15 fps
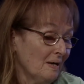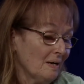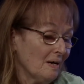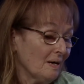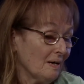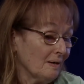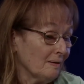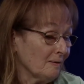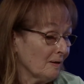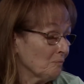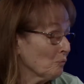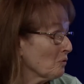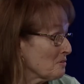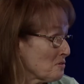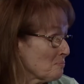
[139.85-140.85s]
uh,
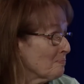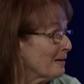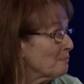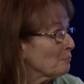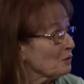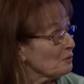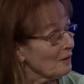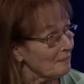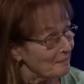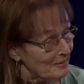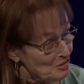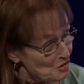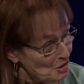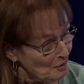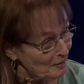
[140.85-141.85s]
was a member of the
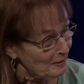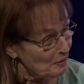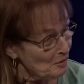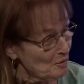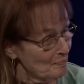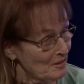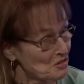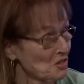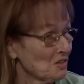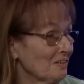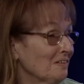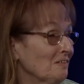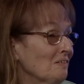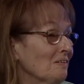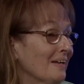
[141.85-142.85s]
Charter
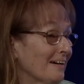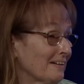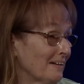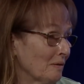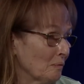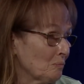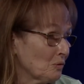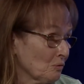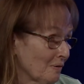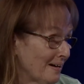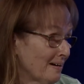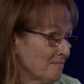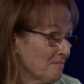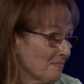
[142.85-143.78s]
Commission that helped draft